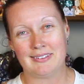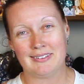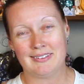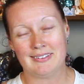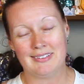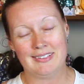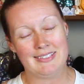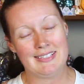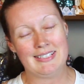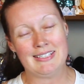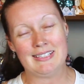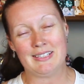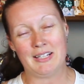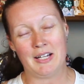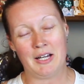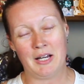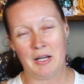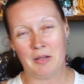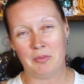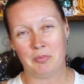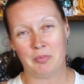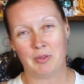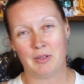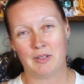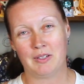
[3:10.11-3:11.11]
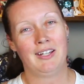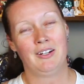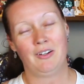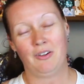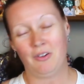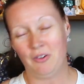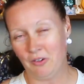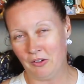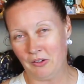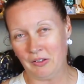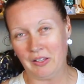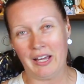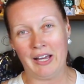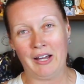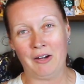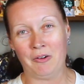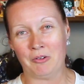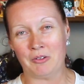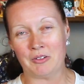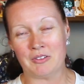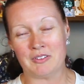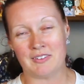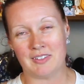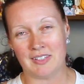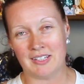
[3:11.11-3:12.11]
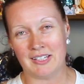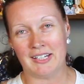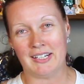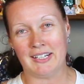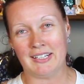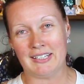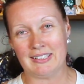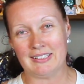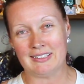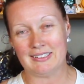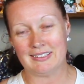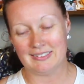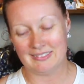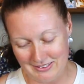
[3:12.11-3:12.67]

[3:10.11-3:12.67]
because he's up at all hours of the night.